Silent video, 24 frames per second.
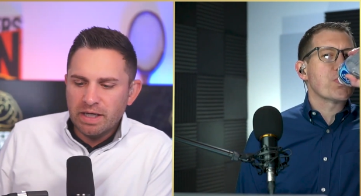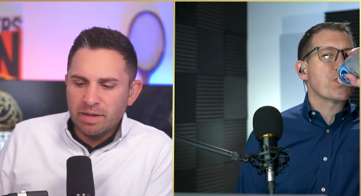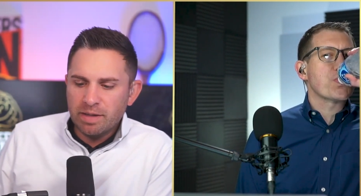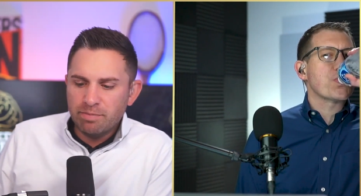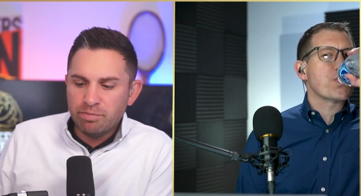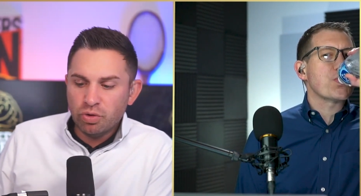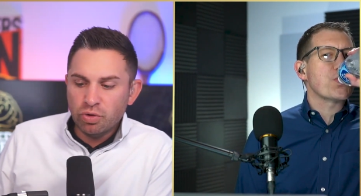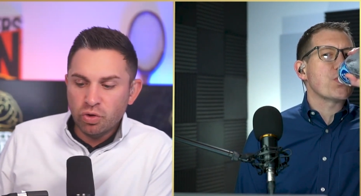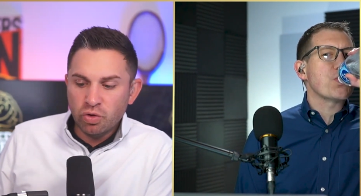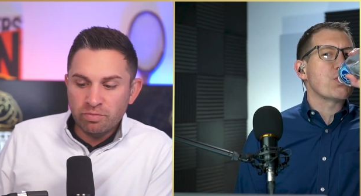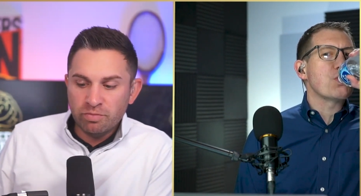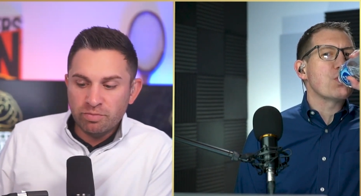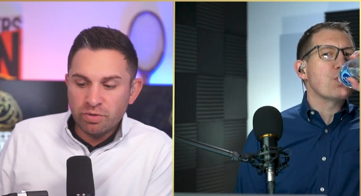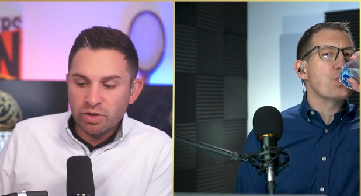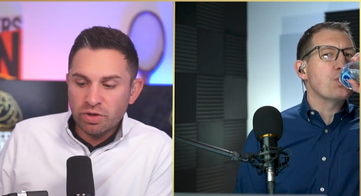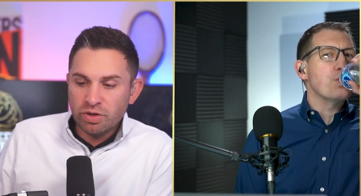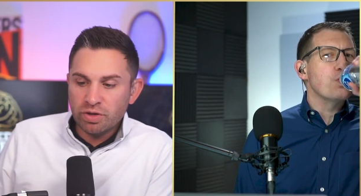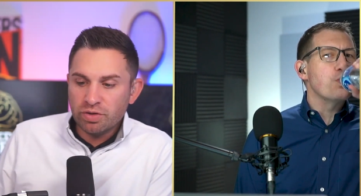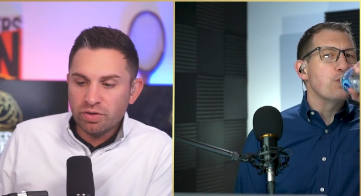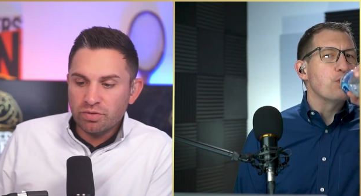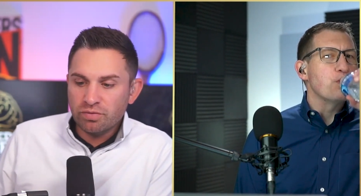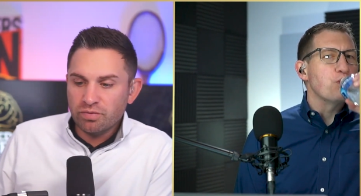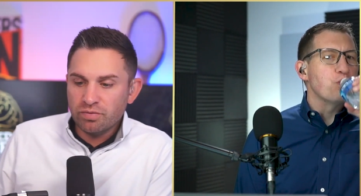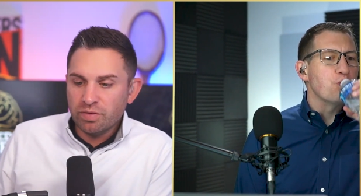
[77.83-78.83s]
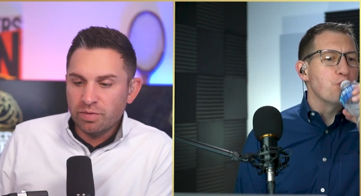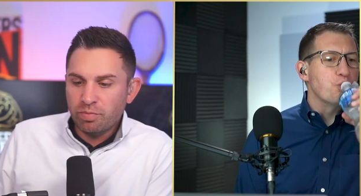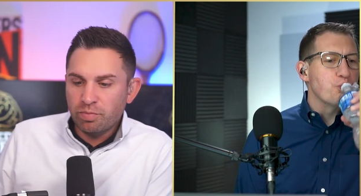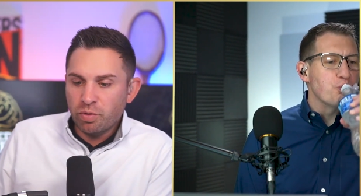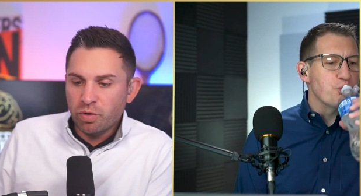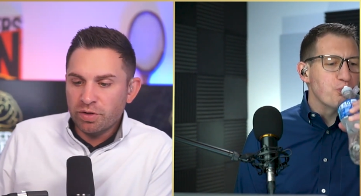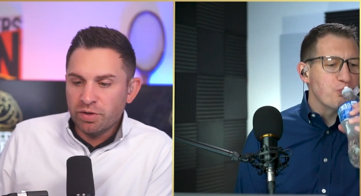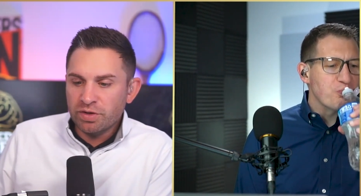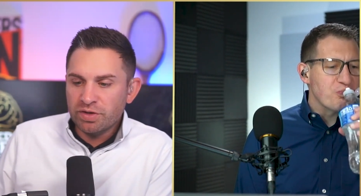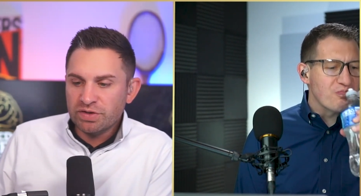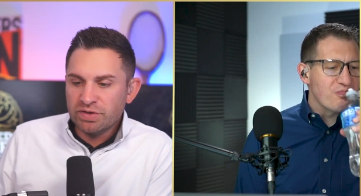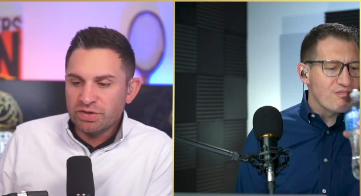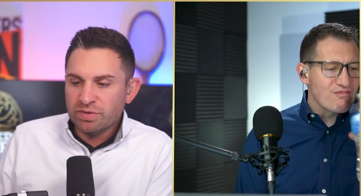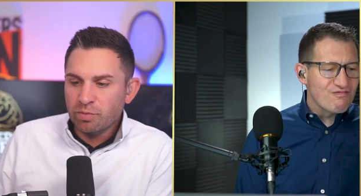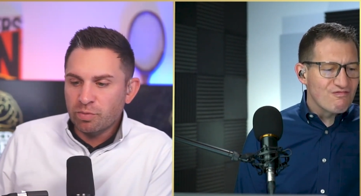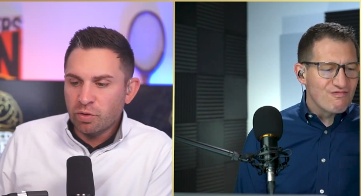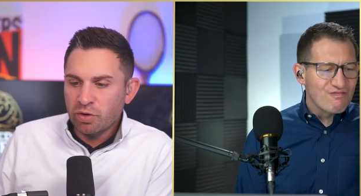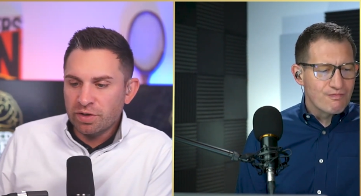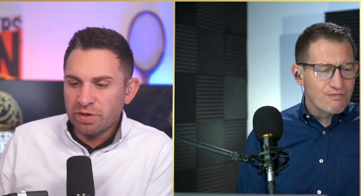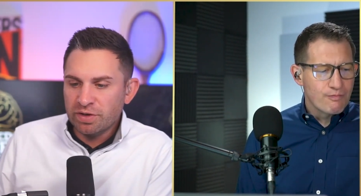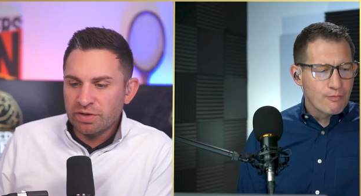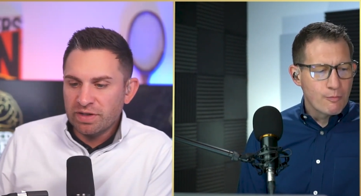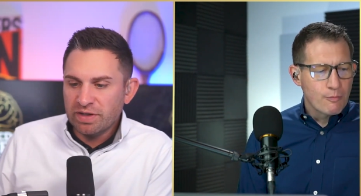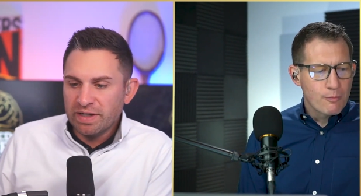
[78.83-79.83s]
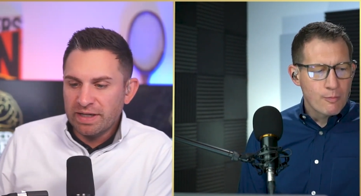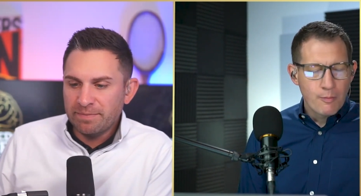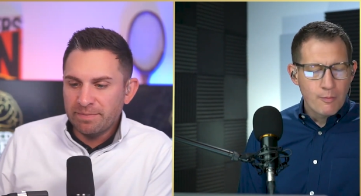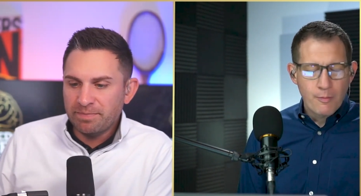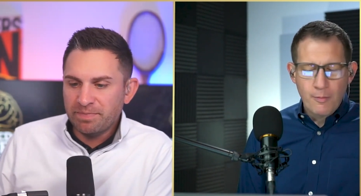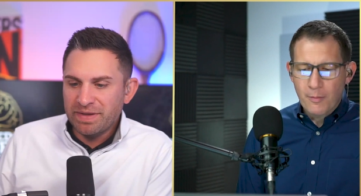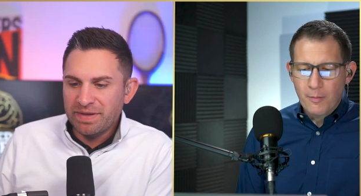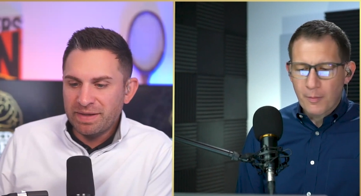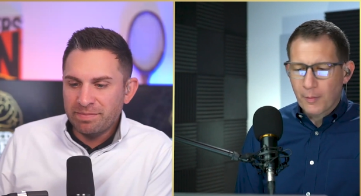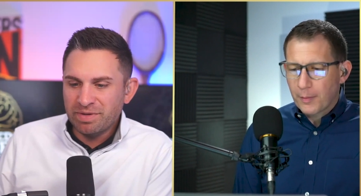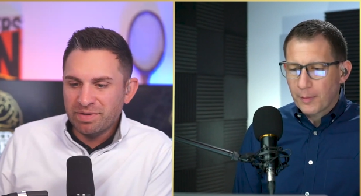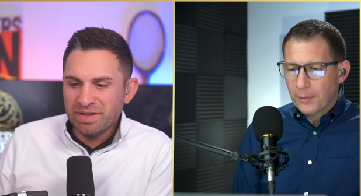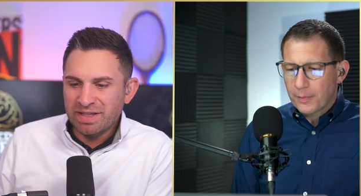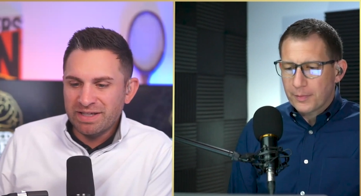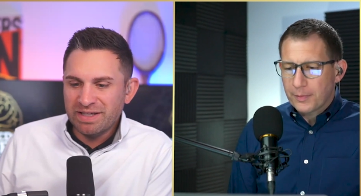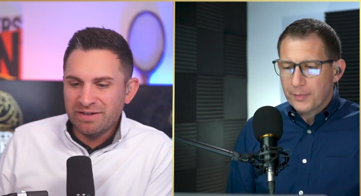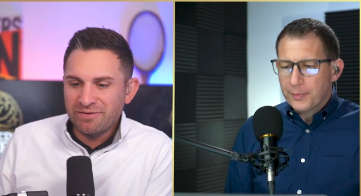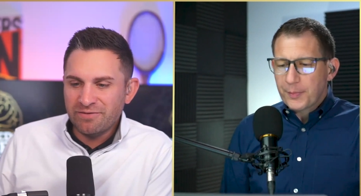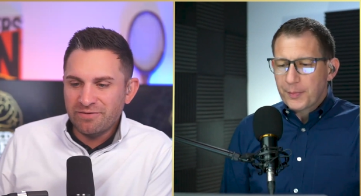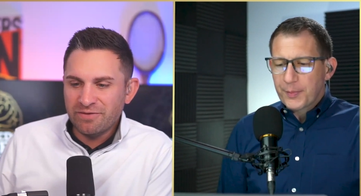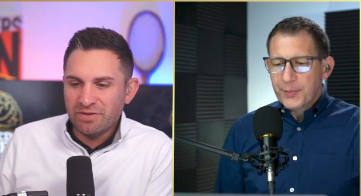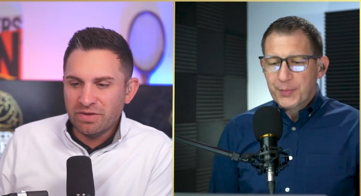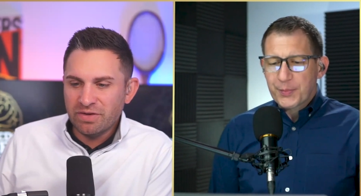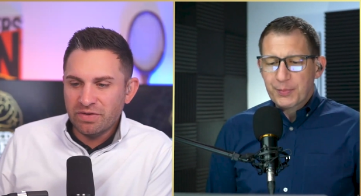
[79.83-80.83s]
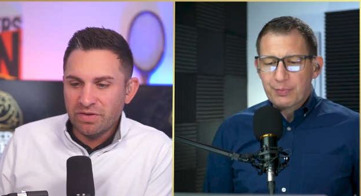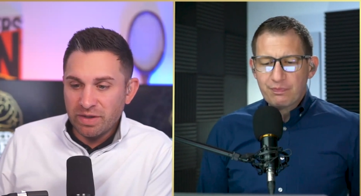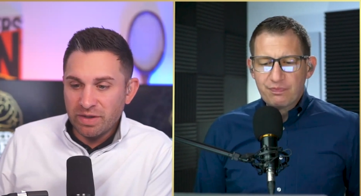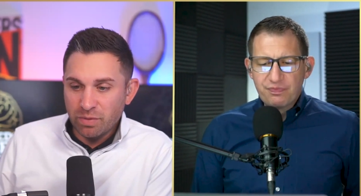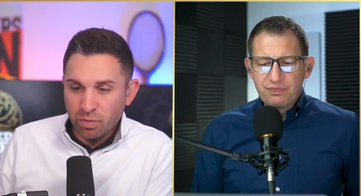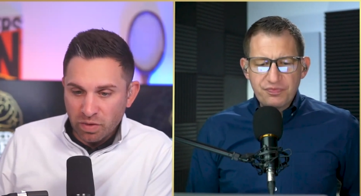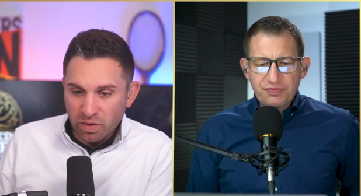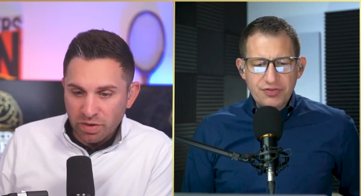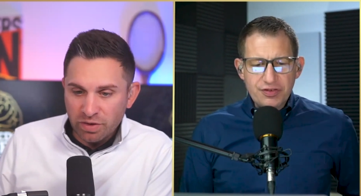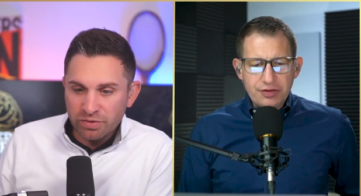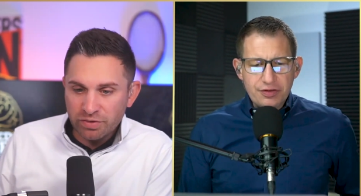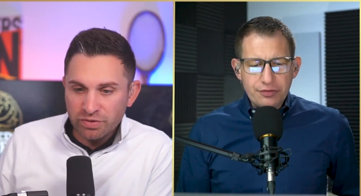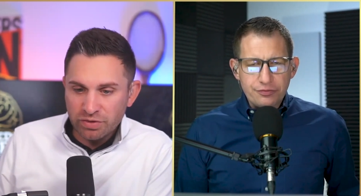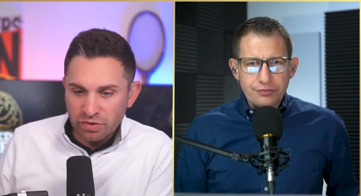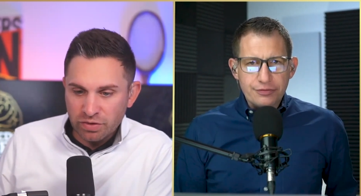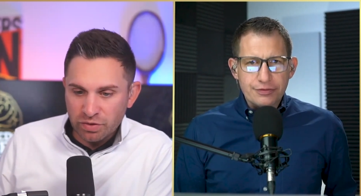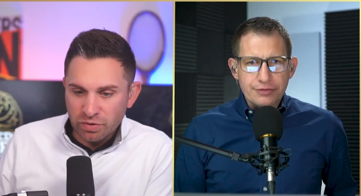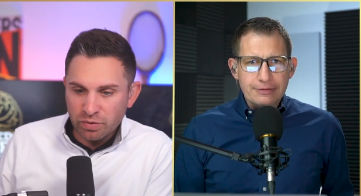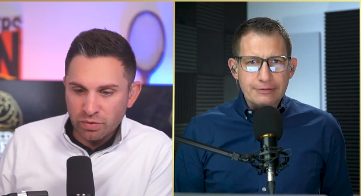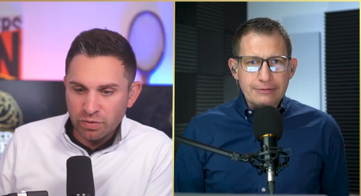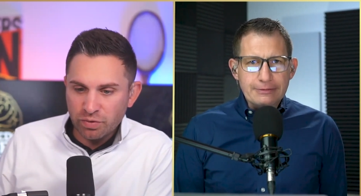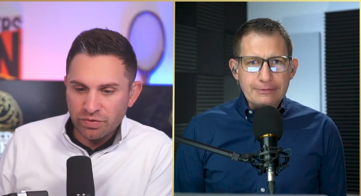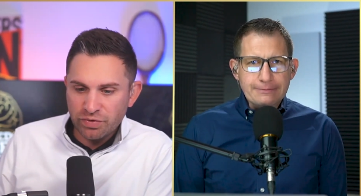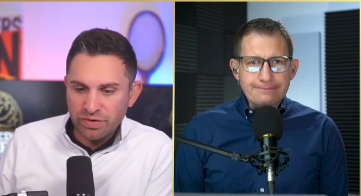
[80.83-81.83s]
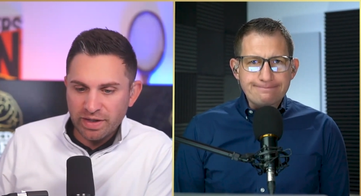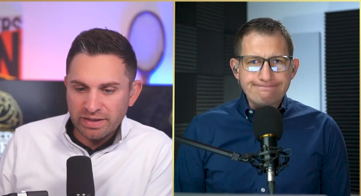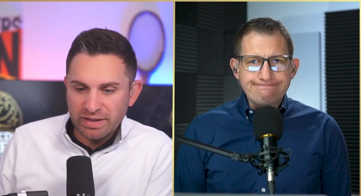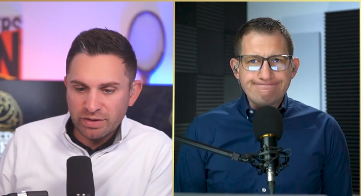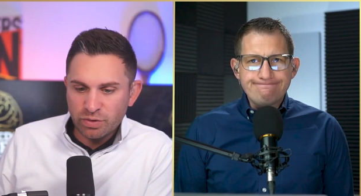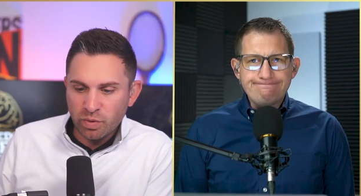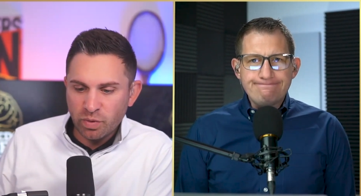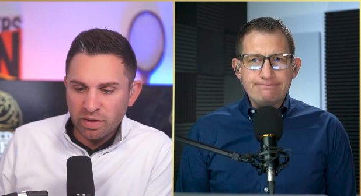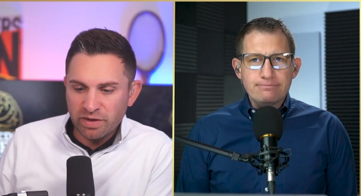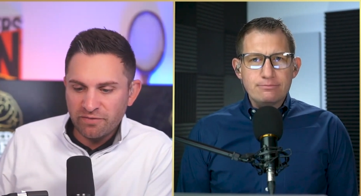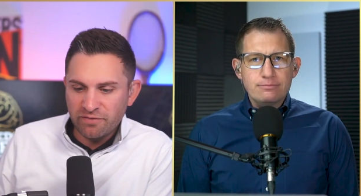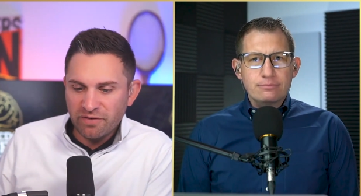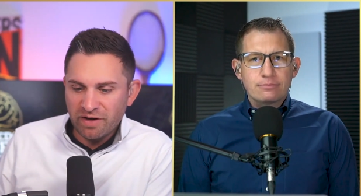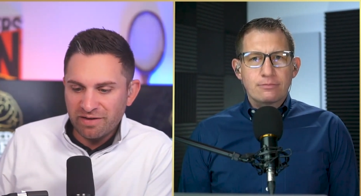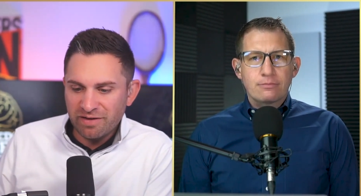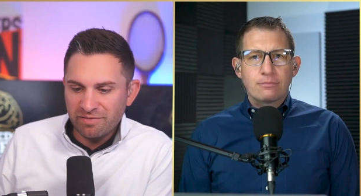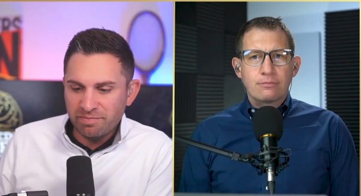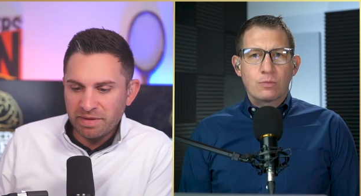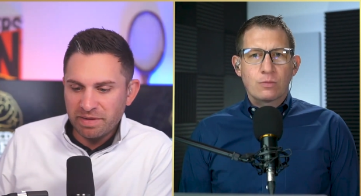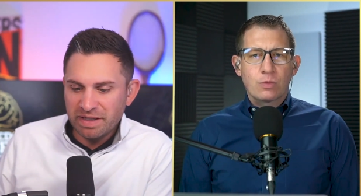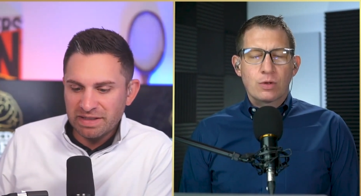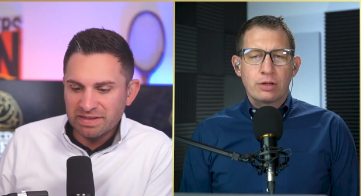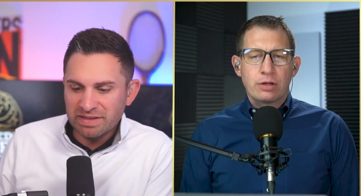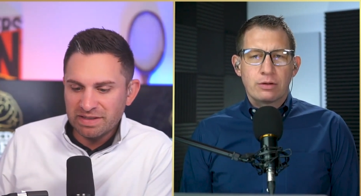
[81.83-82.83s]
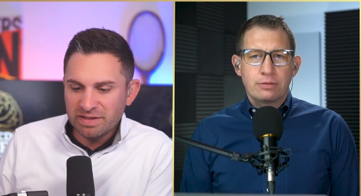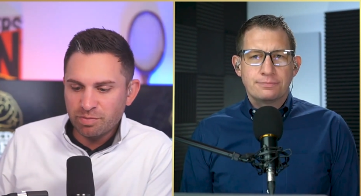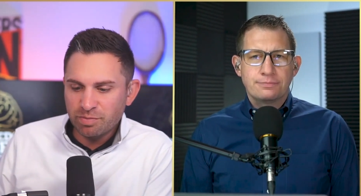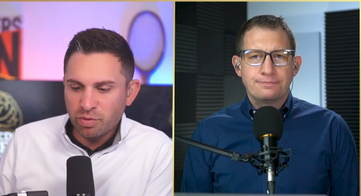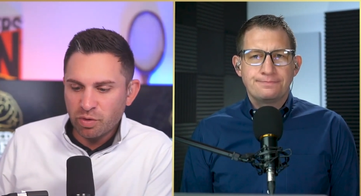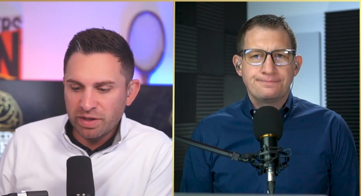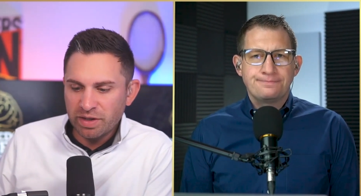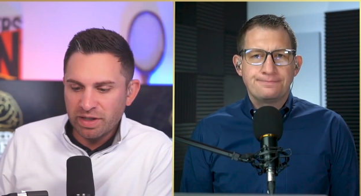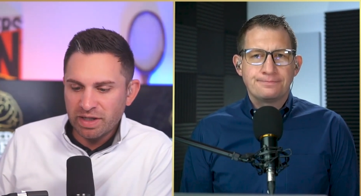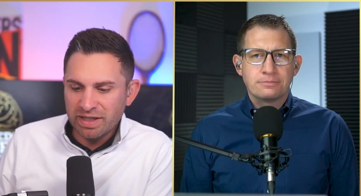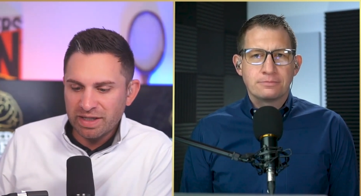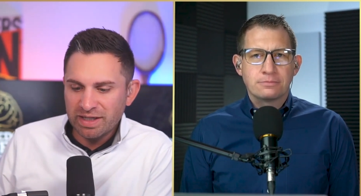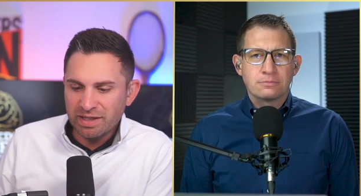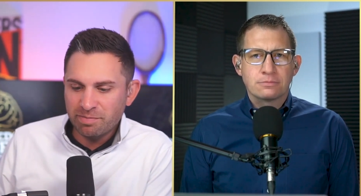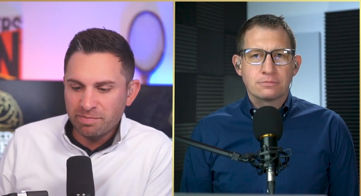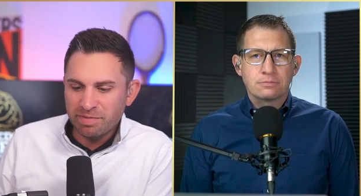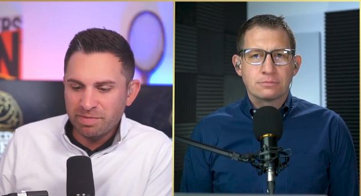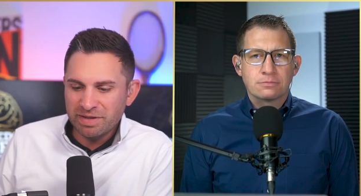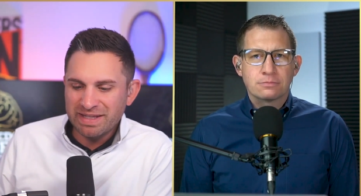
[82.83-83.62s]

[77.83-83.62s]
Speaker 1: Uh, Bloomberg reported this morning that they believe they will do that 25 basis point hike,